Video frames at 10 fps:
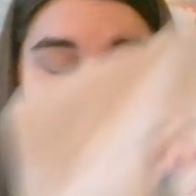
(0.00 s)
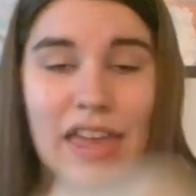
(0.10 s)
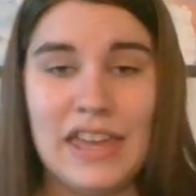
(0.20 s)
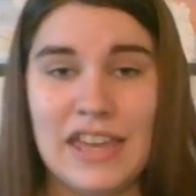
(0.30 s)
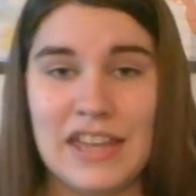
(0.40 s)

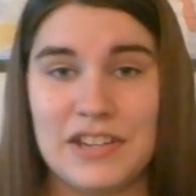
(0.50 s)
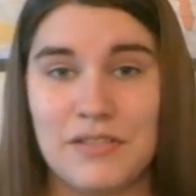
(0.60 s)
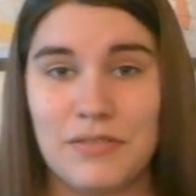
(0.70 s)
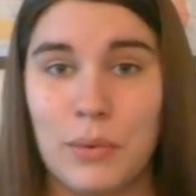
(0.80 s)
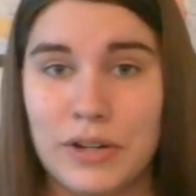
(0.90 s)
And
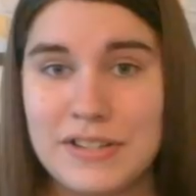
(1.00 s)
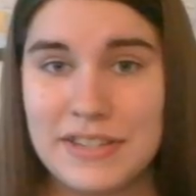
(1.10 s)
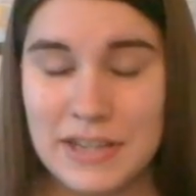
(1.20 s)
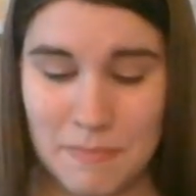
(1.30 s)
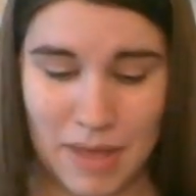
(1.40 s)
of course
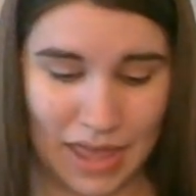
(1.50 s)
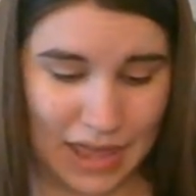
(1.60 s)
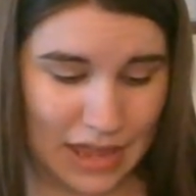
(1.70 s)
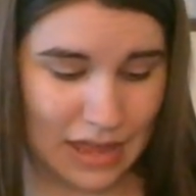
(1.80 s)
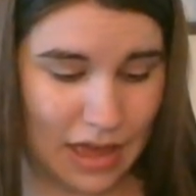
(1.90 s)
in
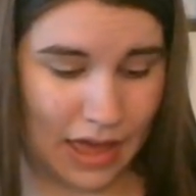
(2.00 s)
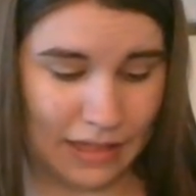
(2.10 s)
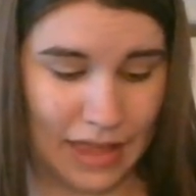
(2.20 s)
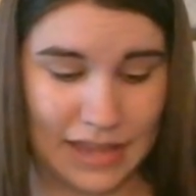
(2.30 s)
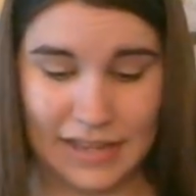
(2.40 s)
May,
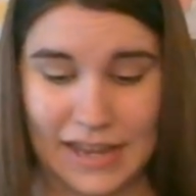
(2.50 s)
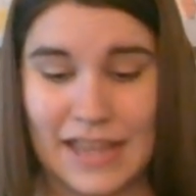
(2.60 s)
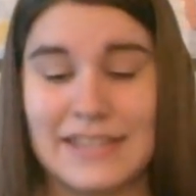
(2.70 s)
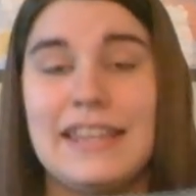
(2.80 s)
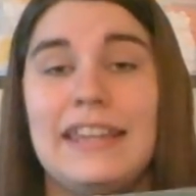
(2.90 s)
as I
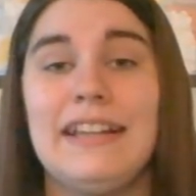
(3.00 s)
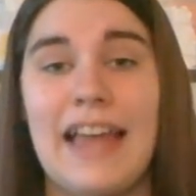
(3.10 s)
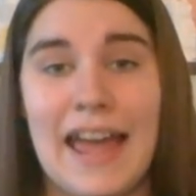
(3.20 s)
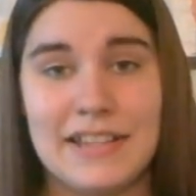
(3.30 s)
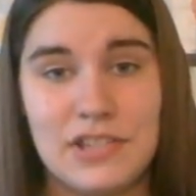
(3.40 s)
had said
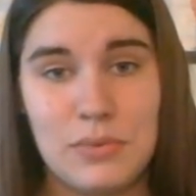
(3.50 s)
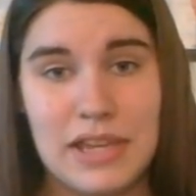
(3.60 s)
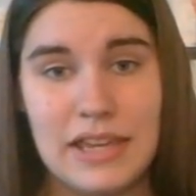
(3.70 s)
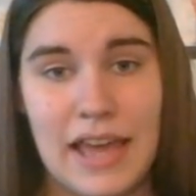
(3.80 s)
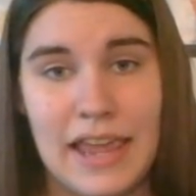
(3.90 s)
last
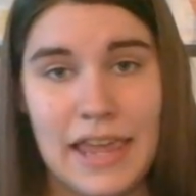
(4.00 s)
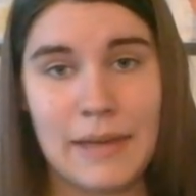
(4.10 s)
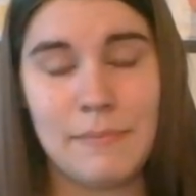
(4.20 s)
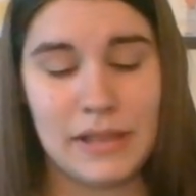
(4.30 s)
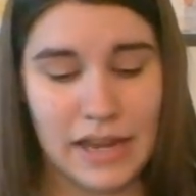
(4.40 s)
week, I
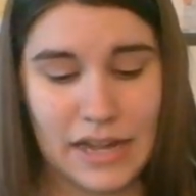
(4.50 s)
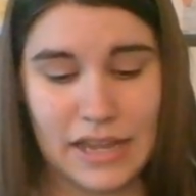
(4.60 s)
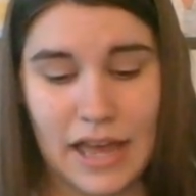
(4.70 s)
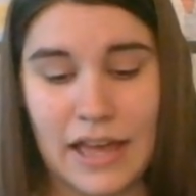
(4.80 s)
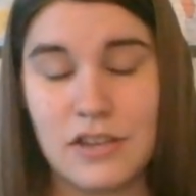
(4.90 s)
am planning
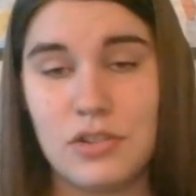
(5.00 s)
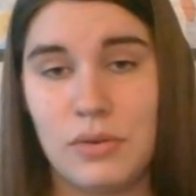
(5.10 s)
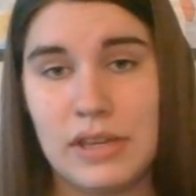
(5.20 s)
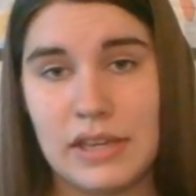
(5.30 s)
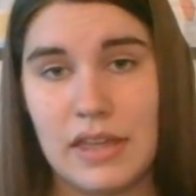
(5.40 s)
on
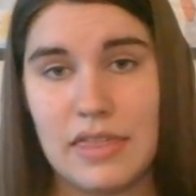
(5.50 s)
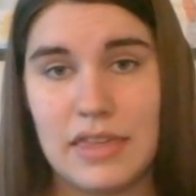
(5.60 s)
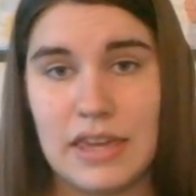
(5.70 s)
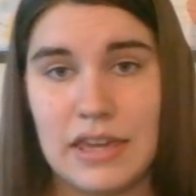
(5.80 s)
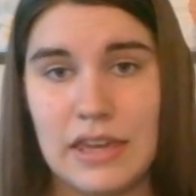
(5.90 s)
doing
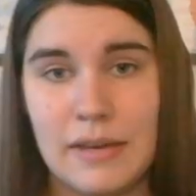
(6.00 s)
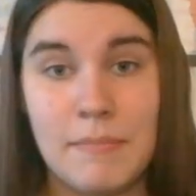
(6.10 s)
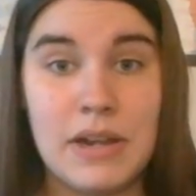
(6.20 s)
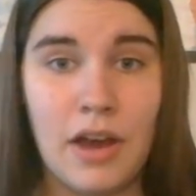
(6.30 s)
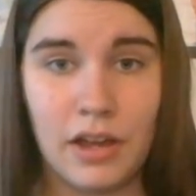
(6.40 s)
the
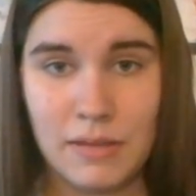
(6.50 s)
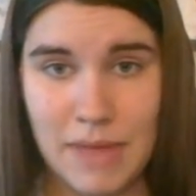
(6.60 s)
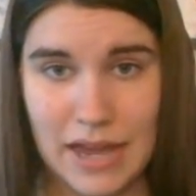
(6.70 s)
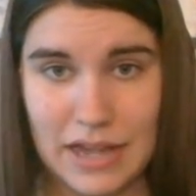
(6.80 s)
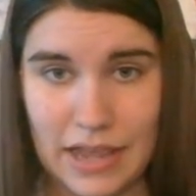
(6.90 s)

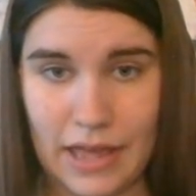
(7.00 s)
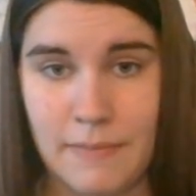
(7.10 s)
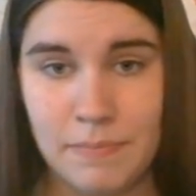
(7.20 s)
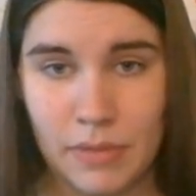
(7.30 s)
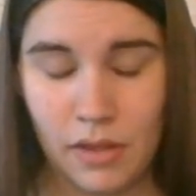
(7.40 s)

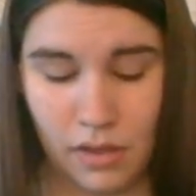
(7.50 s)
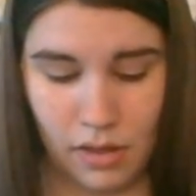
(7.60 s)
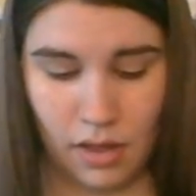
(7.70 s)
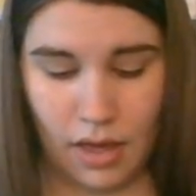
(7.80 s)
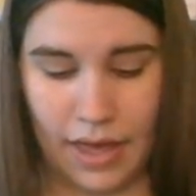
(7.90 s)
Monogamania,
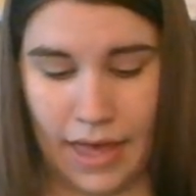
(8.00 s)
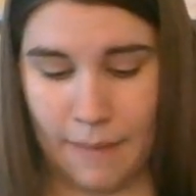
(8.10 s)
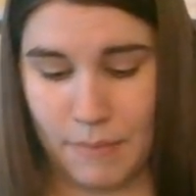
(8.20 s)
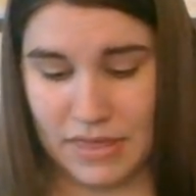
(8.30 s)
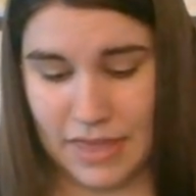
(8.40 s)

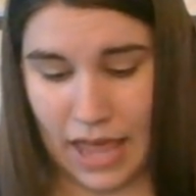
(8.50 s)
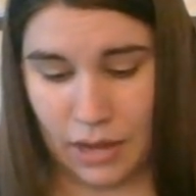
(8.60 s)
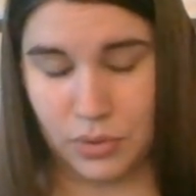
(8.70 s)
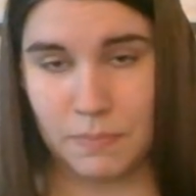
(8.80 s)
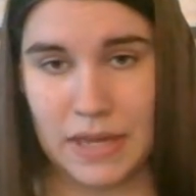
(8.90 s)
but that
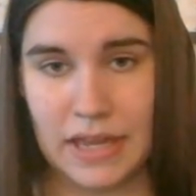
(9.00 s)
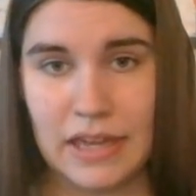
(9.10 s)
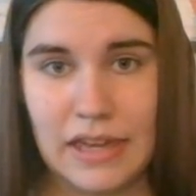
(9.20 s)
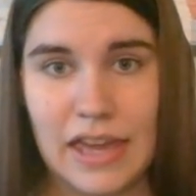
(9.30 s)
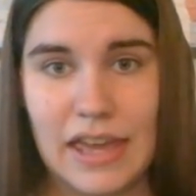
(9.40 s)
will
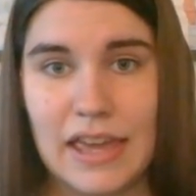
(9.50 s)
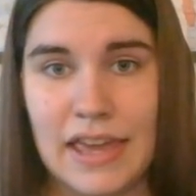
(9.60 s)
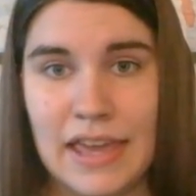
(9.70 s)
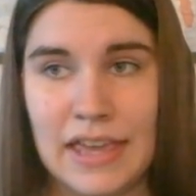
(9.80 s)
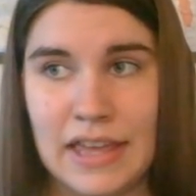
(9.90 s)
be
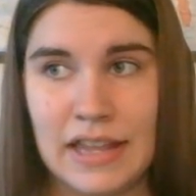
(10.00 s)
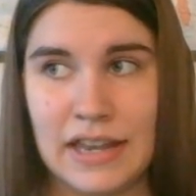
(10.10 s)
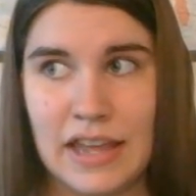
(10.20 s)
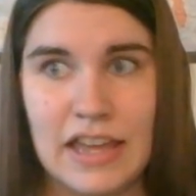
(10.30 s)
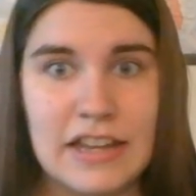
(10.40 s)

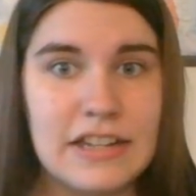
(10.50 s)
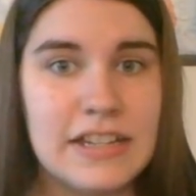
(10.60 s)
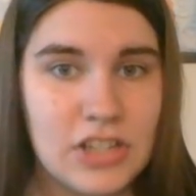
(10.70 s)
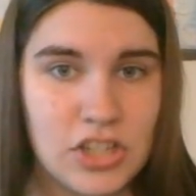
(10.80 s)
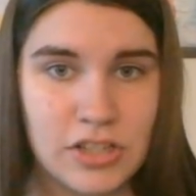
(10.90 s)
in
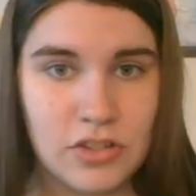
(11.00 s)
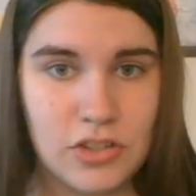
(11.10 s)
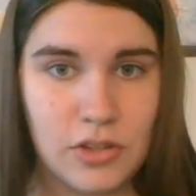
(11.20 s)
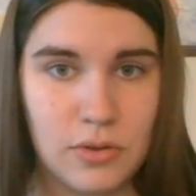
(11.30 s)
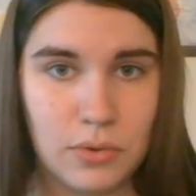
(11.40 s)
addition
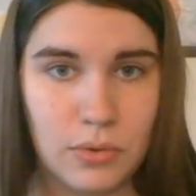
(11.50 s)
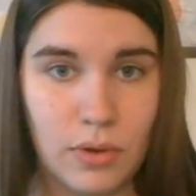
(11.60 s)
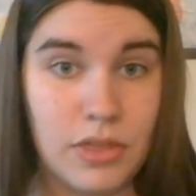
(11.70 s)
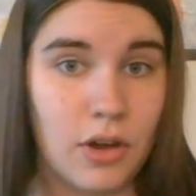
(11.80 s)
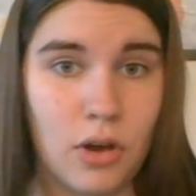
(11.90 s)
to
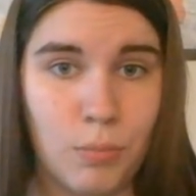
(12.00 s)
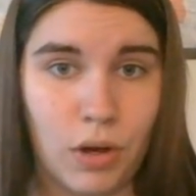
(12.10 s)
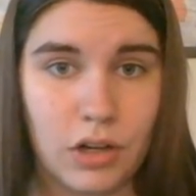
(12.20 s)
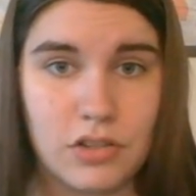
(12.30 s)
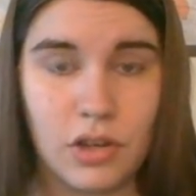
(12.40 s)
the
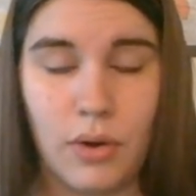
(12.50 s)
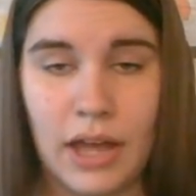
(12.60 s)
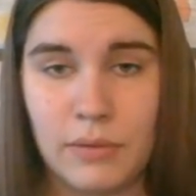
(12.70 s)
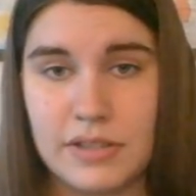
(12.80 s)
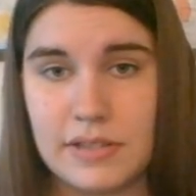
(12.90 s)
homework. So
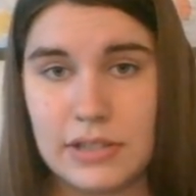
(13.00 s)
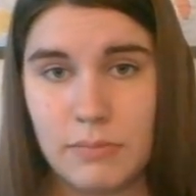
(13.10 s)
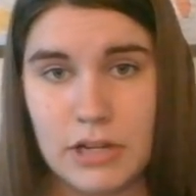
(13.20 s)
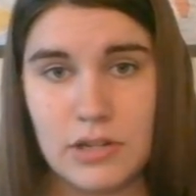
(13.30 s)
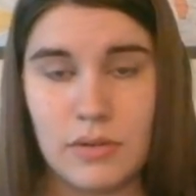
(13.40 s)
I will still
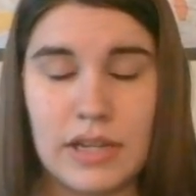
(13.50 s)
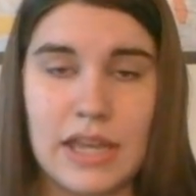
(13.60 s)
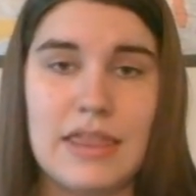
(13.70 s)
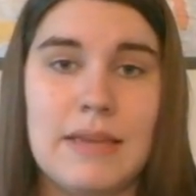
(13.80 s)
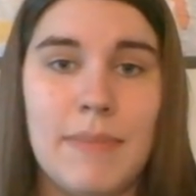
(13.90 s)
be
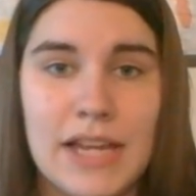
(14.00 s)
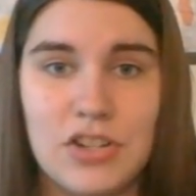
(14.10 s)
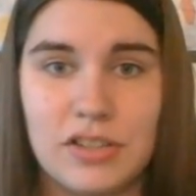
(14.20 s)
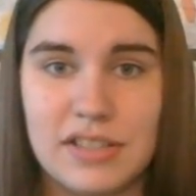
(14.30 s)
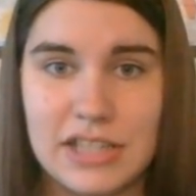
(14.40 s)
doing the
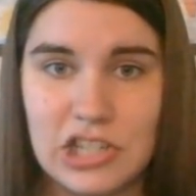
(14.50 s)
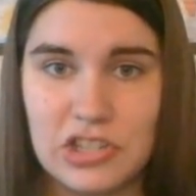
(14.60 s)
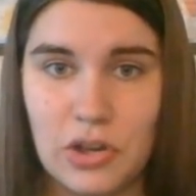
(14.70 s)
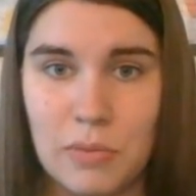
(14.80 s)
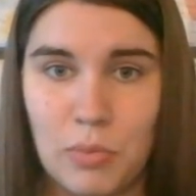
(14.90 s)
Magical Stitches
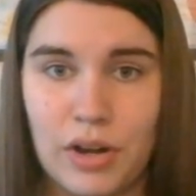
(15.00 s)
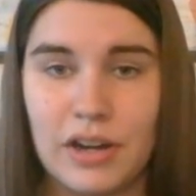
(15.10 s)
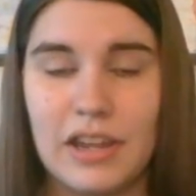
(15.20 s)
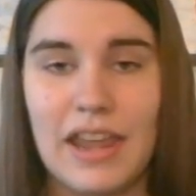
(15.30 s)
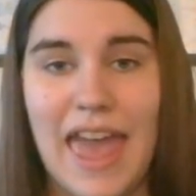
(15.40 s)

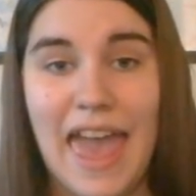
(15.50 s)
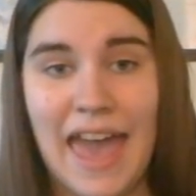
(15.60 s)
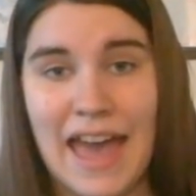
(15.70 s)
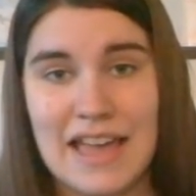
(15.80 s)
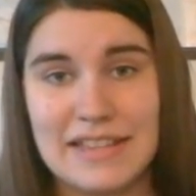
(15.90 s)
homework
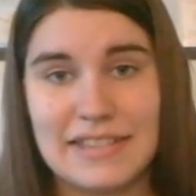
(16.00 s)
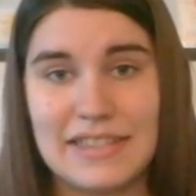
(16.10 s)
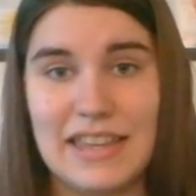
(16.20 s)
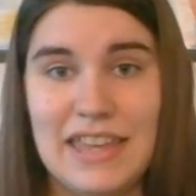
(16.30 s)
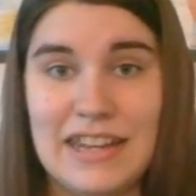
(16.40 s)

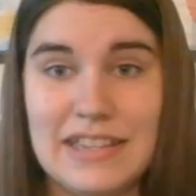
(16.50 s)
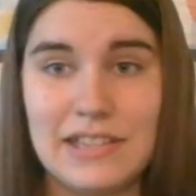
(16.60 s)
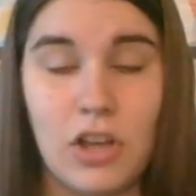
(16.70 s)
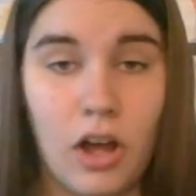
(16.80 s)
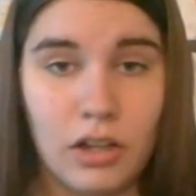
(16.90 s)
as it is
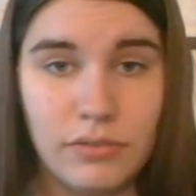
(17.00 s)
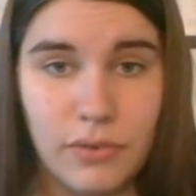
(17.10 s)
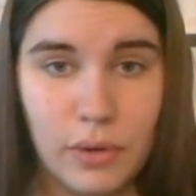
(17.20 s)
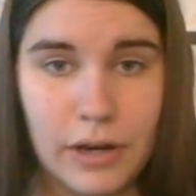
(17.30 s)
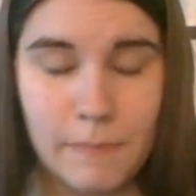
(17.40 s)
called
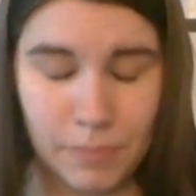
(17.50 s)
for,